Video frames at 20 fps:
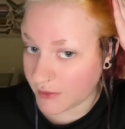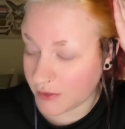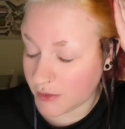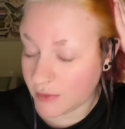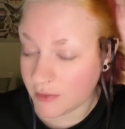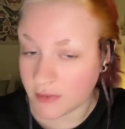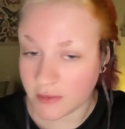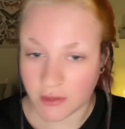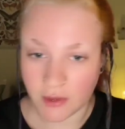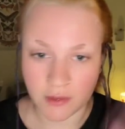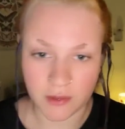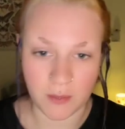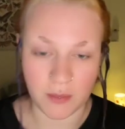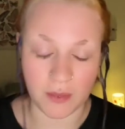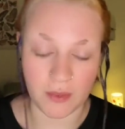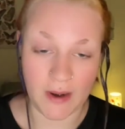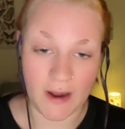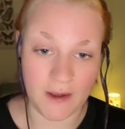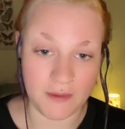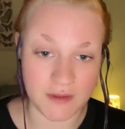to, so the
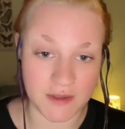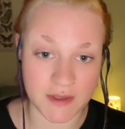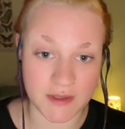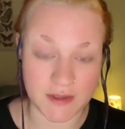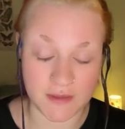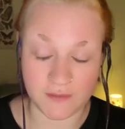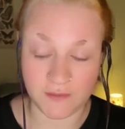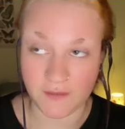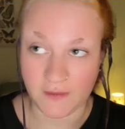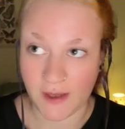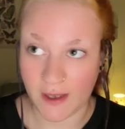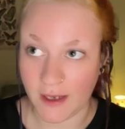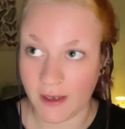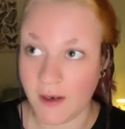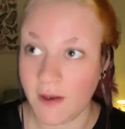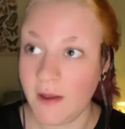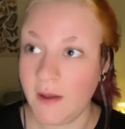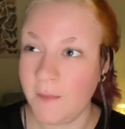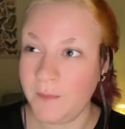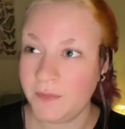brown doesn't fade